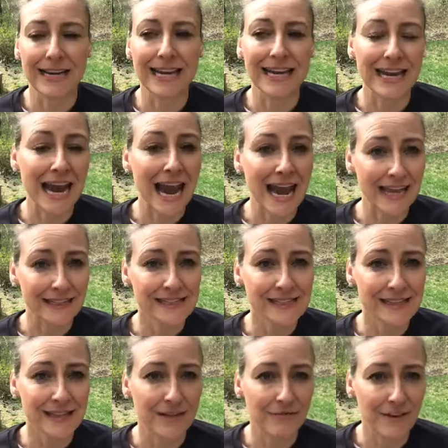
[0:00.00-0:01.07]
enhance
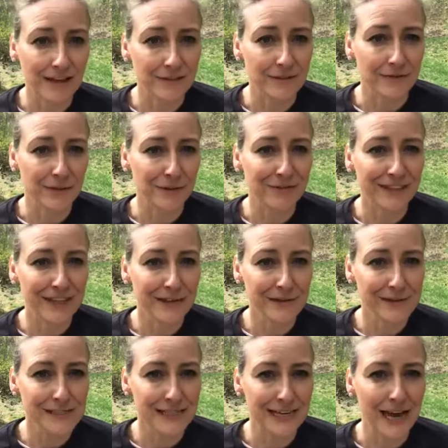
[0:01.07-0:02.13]
the effect of your
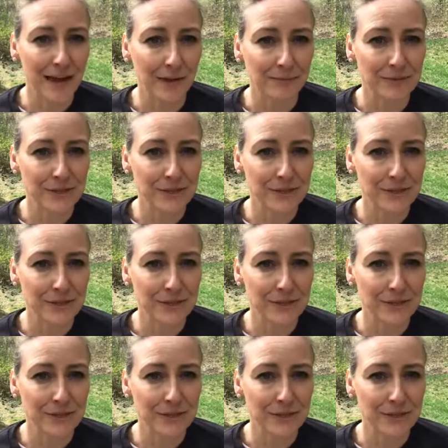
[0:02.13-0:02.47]
videos and help